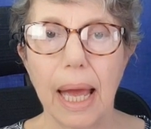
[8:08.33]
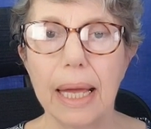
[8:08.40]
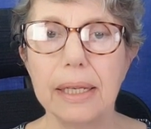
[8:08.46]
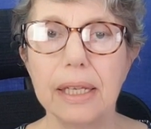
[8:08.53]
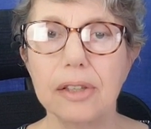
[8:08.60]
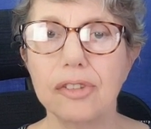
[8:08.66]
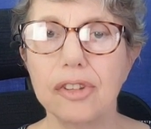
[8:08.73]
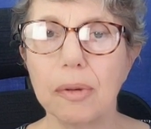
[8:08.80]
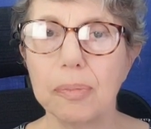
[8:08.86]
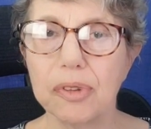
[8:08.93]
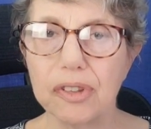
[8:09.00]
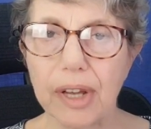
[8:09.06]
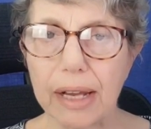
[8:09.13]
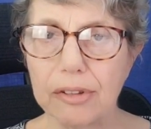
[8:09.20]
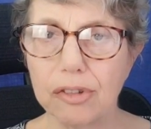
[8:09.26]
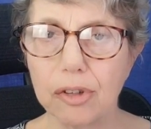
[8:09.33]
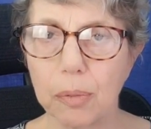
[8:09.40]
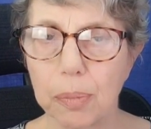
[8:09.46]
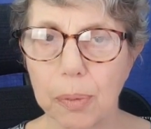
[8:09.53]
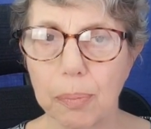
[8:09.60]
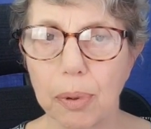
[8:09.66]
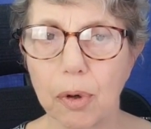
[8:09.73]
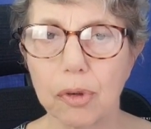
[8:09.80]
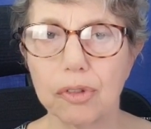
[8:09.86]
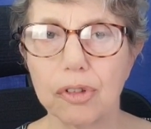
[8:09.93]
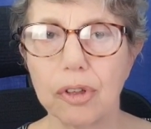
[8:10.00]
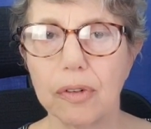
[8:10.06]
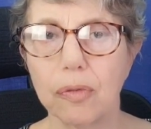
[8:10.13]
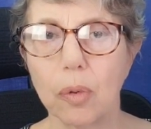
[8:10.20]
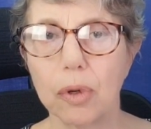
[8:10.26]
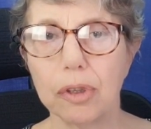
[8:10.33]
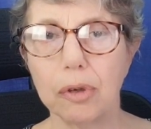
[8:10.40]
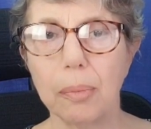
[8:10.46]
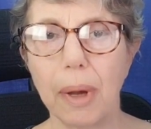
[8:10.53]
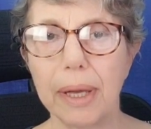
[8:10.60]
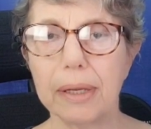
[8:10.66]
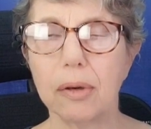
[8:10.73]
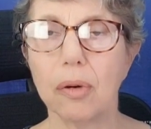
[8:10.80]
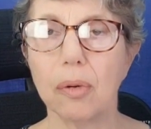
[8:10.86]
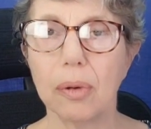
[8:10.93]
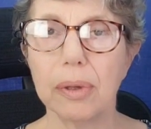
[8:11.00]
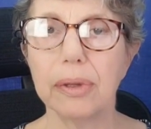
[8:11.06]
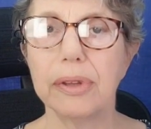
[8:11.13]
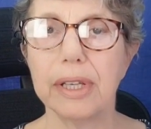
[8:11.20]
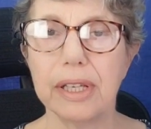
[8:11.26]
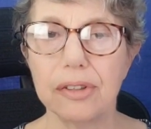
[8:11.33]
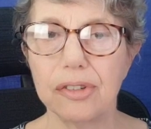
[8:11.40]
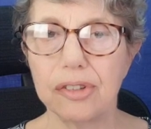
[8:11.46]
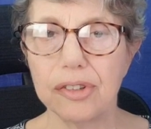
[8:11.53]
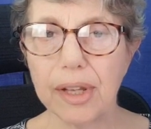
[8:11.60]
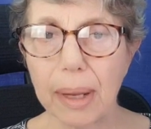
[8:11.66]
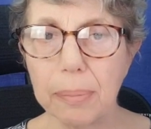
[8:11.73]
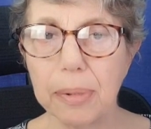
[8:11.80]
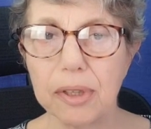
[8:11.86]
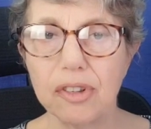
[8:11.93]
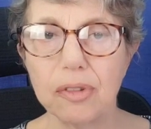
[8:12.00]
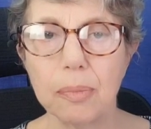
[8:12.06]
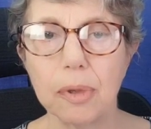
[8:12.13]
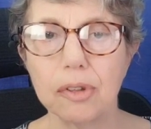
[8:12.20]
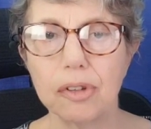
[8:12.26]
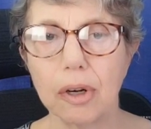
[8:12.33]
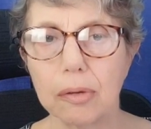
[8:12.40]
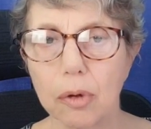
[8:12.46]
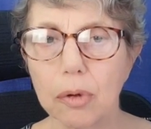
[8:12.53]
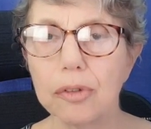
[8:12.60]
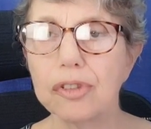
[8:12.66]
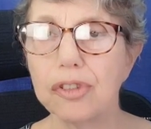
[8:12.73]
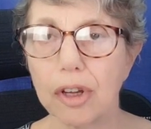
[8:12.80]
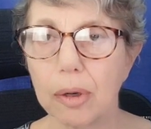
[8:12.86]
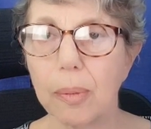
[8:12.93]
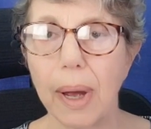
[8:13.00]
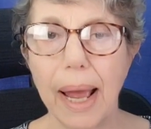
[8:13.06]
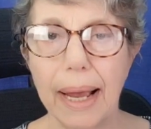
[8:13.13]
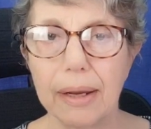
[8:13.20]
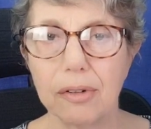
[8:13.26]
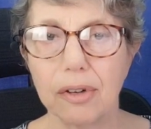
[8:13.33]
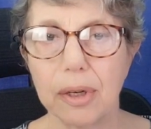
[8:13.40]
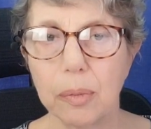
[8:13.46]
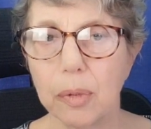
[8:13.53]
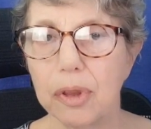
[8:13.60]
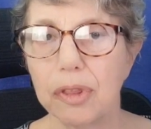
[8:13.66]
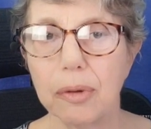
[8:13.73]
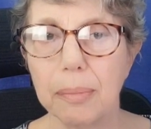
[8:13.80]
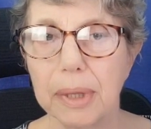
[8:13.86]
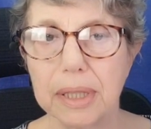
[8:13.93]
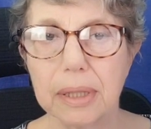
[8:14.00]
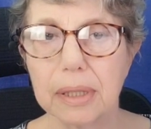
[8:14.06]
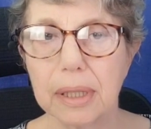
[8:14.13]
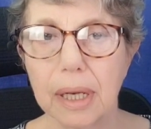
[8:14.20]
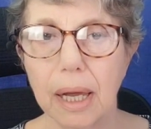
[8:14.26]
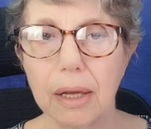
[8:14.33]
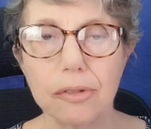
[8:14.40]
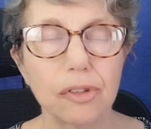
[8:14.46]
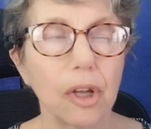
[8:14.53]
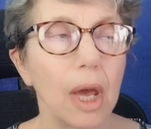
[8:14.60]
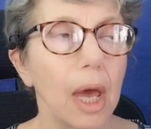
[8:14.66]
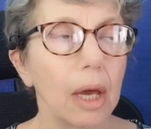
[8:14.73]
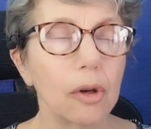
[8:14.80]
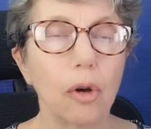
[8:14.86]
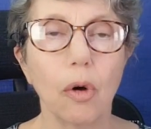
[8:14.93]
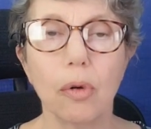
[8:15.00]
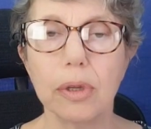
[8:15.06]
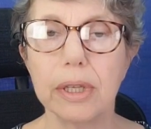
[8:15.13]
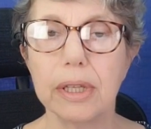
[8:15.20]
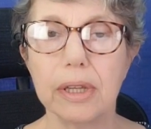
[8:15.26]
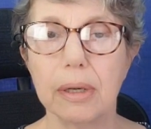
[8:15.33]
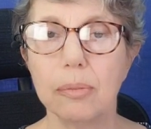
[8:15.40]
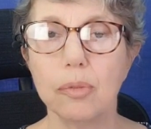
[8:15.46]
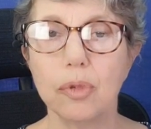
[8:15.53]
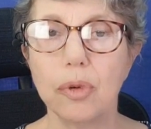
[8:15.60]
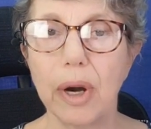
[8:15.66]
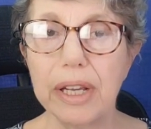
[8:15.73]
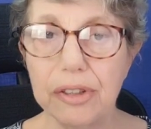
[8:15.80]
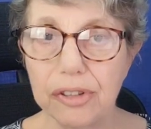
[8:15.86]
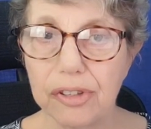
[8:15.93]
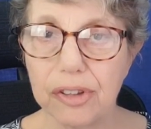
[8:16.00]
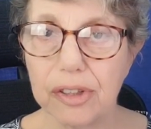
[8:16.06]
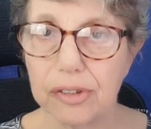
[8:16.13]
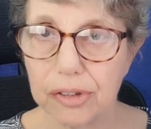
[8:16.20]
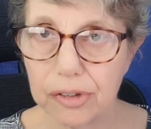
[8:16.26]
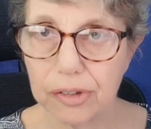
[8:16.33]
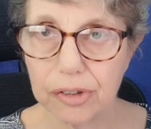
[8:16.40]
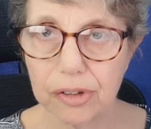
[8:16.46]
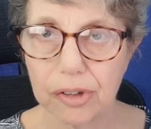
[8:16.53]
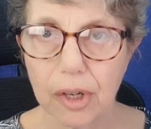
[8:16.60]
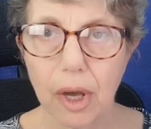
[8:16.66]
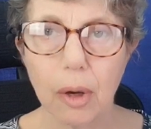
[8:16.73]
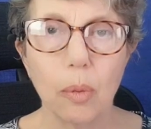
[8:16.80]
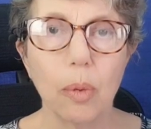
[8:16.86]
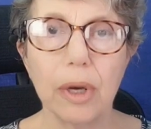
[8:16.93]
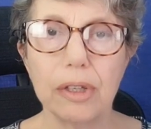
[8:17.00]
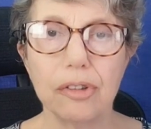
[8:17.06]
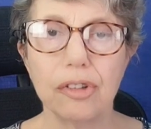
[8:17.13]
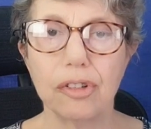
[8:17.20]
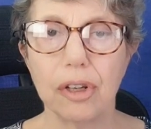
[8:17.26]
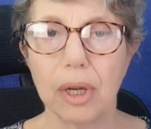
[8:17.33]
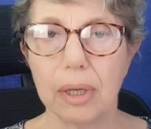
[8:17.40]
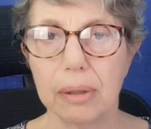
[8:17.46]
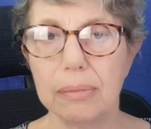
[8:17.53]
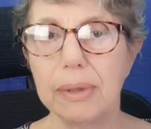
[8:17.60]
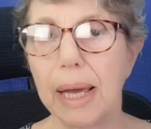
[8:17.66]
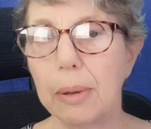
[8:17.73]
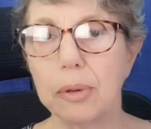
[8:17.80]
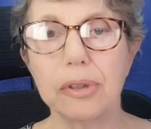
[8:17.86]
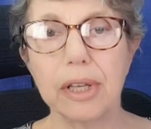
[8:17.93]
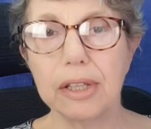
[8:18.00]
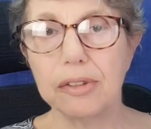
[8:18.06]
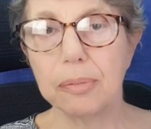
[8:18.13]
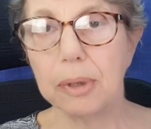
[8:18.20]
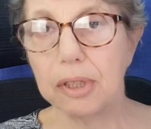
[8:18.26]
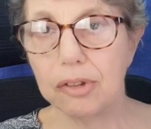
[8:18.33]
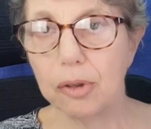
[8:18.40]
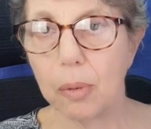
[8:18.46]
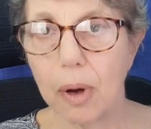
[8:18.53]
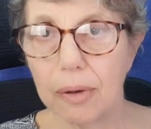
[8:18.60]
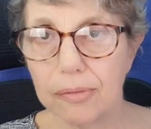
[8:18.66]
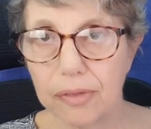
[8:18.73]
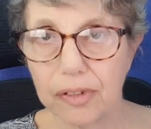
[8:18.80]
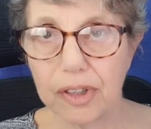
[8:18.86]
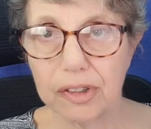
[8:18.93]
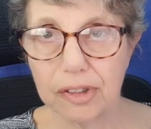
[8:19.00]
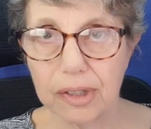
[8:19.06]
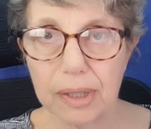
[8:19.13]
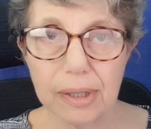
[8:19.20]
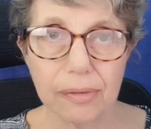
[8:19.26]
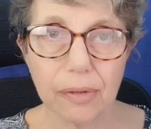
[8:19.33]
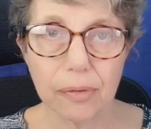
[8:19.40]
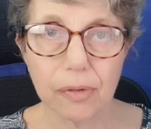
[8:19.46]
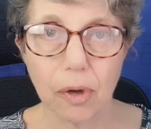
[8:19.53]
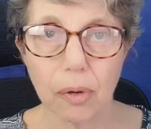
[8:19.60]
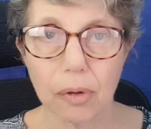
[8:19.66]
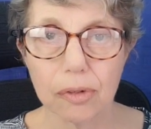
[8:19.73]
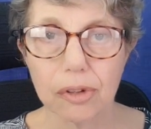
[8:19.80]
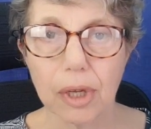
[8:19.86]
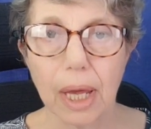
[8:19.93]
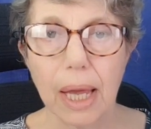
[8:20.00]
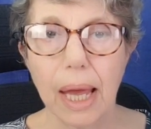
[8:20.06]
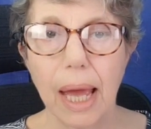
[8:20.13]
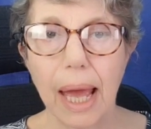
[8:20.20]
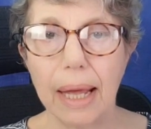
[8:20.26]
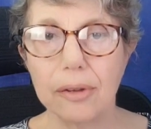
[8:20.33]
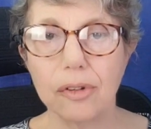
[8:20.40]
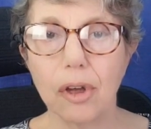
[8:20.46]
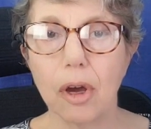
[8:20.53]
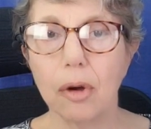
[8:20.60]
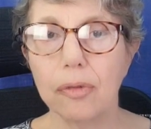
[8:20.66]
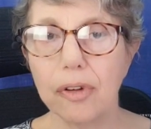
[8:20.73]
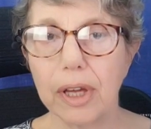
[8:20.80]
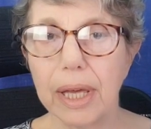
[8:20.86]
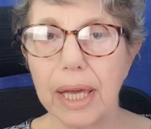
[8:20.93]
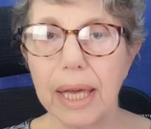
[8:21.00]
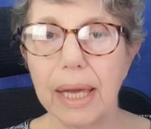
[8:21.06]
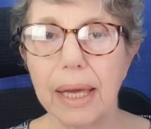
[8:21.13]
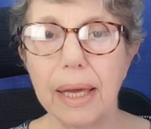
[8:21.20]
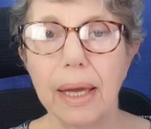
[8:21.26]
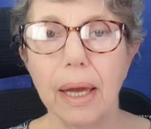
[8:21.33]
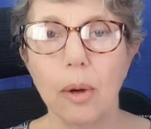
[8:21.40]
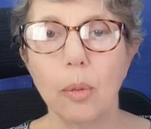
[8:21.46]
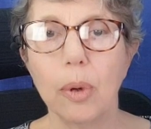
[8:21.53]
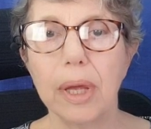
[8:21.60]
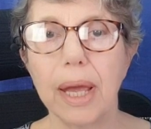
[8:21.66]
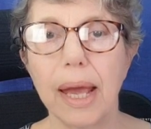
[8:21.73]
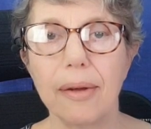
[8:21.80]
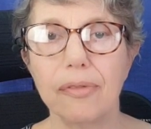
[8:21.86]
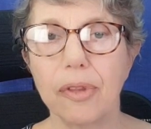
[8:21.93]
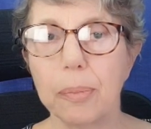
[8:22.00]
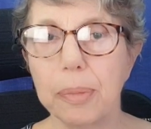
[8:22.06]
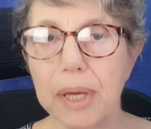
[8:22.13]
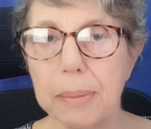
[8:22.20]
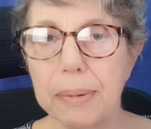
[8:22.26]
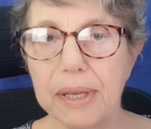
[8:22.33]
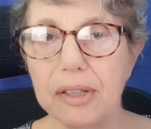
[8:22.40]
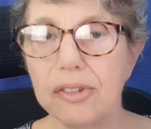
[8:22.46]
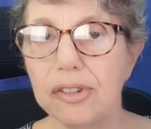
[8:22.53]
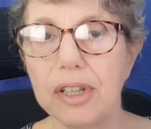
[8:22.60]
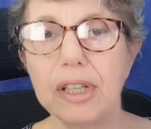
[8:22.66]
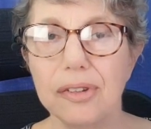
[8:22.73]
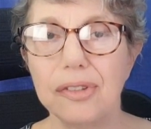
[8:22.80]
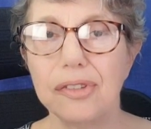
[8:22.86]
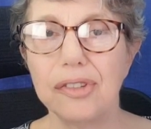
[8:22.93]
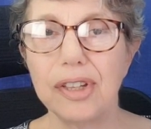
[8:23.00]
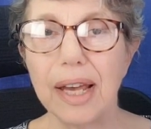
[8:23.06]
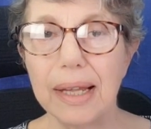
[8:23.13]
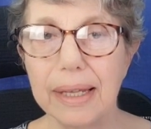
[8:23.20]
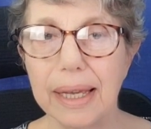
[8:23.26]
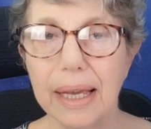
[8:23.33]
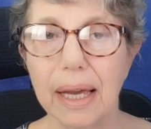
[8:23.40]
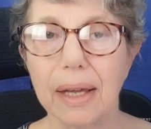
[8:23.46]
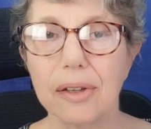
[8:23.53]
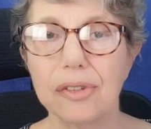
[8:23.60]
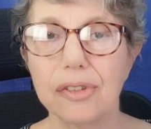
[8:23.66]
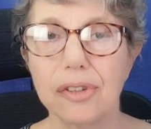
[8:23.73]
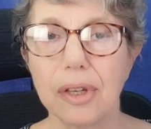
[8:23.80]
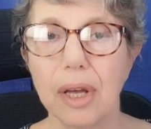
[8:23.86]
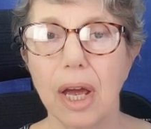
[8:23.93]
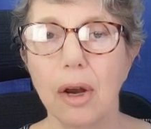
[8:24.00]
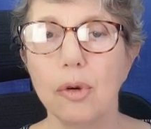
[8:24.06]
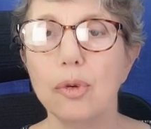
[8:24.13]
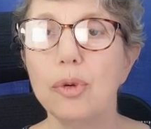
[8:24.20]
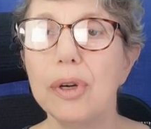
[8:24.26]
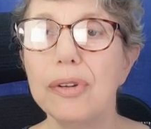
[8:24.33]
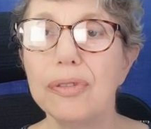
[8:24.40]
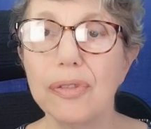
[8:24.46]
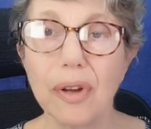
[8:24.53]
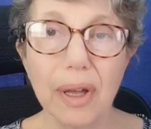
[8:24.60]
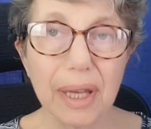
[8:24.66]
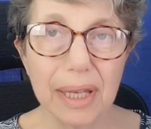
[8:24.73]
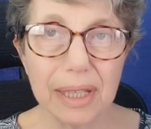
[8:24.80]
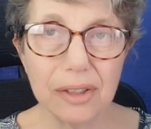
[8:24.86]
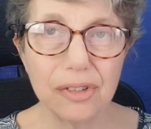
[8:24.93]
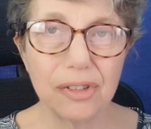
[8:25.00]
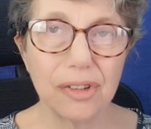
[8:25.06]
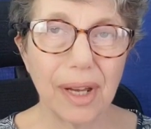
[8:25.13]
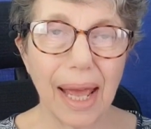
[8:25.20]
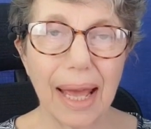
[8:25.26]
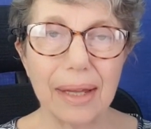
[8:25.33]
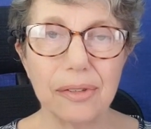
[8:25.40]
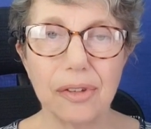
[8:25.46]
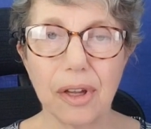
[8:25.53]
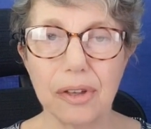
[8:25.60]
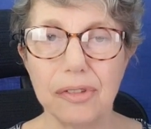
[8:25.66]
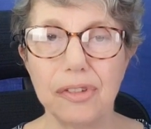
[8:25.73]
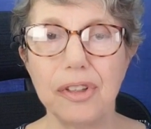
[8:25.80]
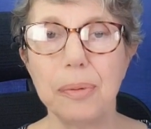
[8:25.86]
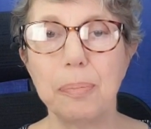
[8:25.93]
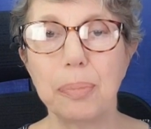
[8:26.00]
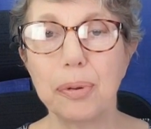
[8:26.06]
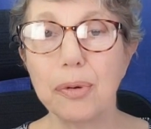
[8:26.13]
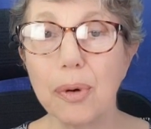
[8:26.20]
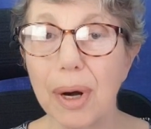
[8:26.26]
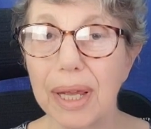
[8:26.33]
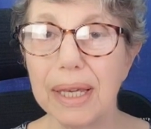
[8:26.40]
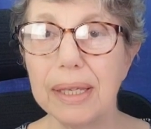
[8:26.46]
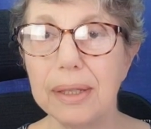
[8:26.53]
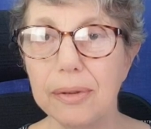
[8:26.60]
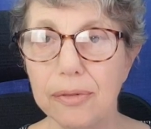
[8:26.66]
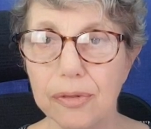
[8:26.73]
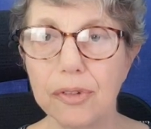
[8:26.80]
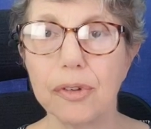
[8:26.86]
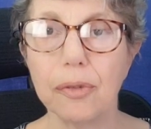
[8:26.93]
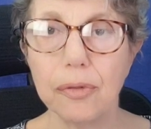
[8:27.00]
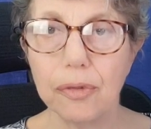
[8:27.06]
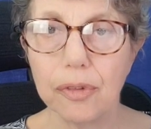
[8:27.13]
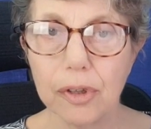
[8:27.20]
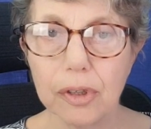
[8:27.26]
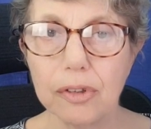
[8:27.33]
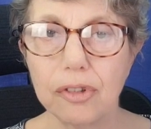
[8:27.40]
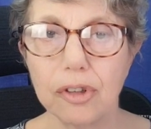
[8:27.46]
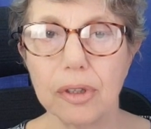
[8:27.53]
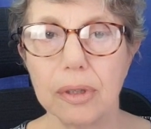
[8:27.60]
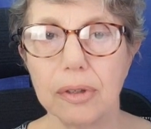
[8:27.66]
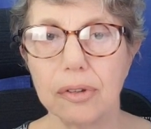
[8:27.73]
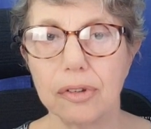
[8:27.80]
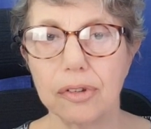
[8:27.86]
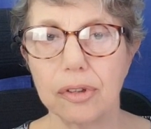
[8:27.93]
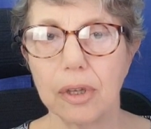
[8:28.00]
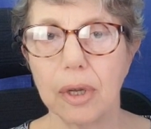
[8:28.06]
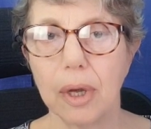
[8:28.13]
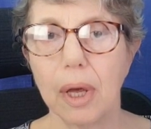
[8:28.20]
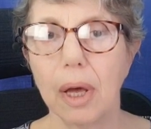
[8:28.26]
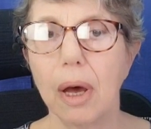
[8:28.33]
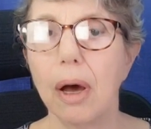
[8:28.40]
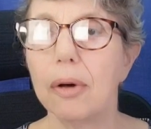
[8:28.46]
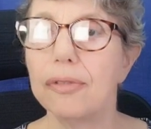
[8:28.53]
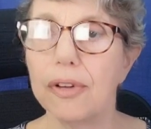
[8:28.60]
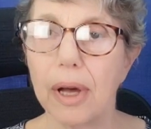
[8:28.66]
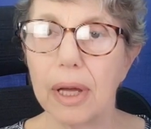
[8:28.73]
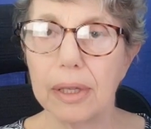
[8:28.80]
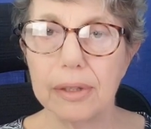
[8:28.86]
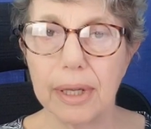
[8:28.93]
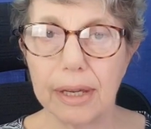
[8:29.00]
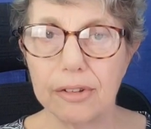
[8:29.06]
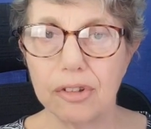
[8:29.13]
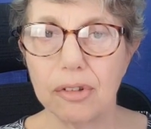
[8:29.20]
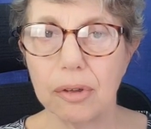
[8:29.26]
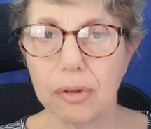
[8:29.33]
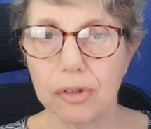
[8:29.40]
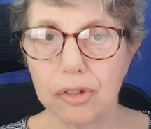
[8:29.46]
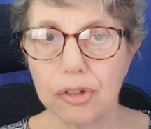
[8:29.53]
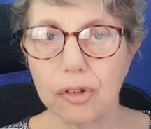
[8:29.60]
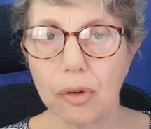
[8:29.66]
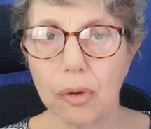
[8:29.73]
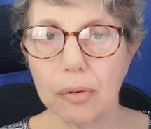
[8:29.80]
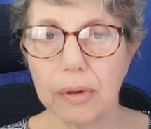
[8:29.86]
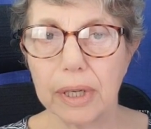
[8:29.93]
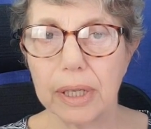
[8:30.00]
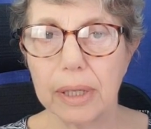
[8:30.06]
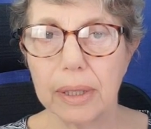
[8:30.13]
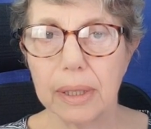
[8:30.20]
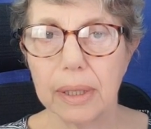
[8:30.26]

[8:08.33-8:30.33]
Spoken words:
And a substantial proportion of what you might call the establishment are also angry with the middle class, calling them racists, which nowadays means you aren't fit to live, of course. And over here, we have the BBC telling us revised and depraved versions of our national story.